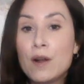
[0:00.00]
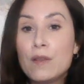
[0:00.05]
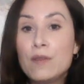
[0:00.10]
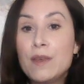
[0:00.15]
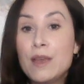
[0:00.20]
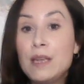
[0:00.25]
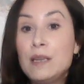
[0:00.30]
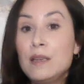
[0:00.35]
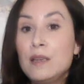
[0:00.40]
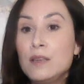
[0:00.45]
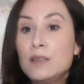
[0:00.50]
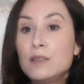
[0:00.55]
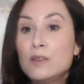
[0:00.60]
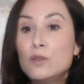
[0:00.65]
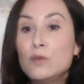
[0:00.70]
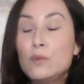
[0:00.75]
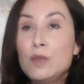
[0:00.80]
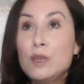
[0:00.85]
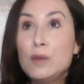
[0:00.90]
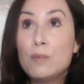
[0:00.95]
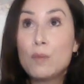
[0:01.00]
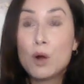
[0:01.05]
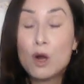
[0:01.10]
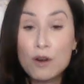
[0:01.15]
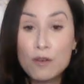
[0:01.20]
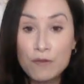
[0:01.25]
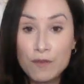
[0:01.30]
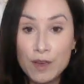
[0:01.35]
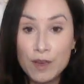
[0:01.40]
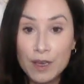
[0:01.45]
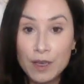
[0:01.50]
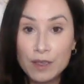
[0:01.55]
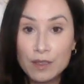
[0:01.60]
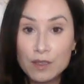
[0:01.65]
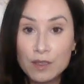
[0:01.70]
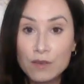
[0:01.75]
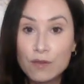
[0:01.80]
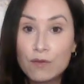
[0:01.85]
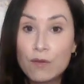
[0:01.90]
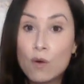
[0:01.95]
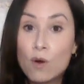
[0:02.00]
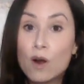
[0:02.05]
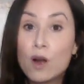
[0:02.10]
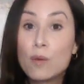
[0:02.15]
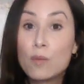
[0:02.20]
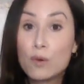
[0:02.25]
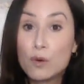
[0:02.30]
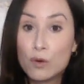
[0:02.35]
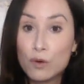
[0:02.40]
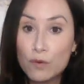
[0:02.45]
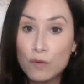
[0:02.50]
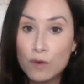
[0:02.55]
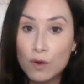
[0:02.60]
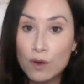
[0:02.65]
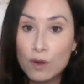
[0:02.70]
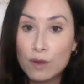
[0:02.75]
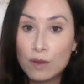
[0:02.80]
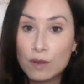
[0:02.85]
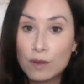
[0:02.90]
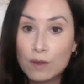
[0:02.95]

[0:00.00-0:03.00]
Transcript: they need to be perfect for approval.